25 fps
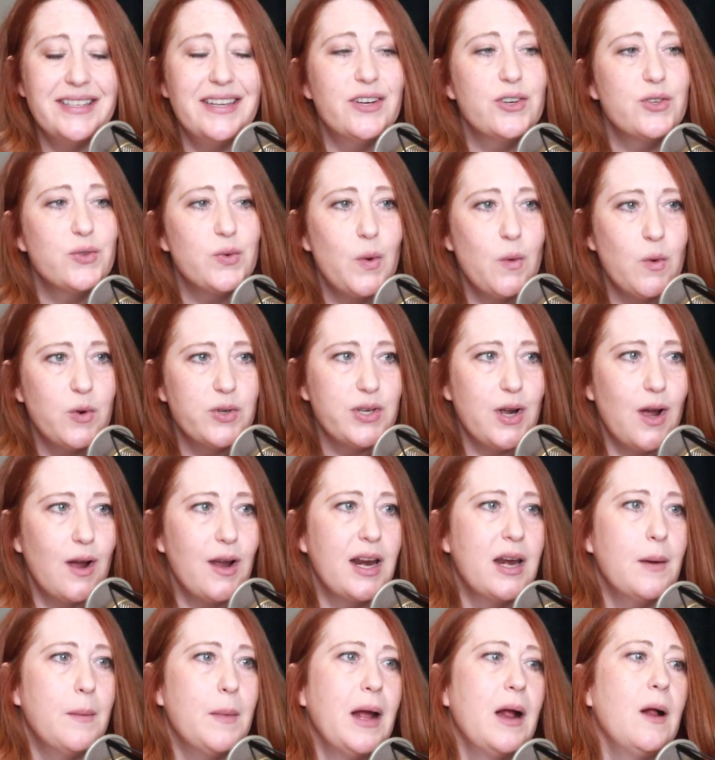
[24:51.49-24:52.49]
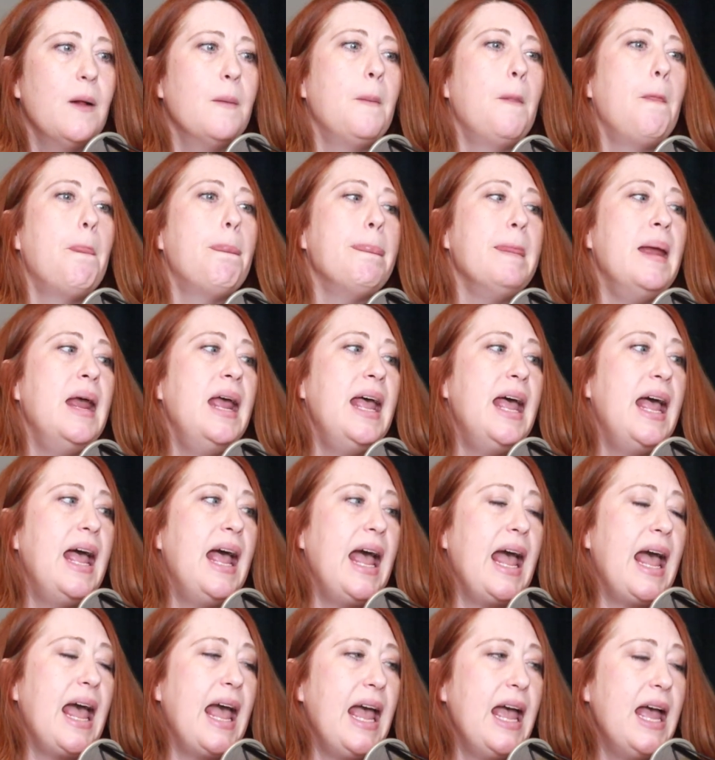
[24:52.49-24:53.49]
Here's what we're talking about.
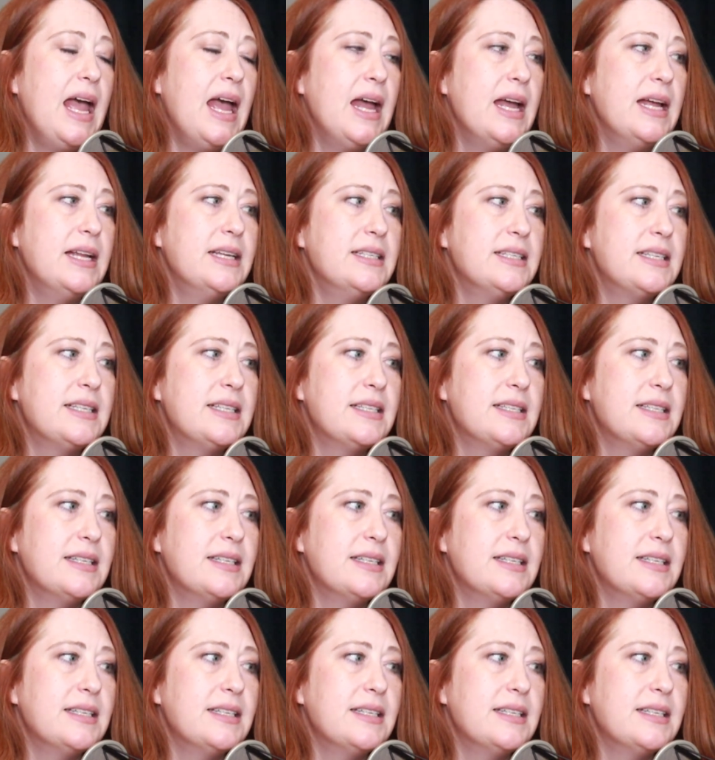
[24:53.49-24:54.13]
And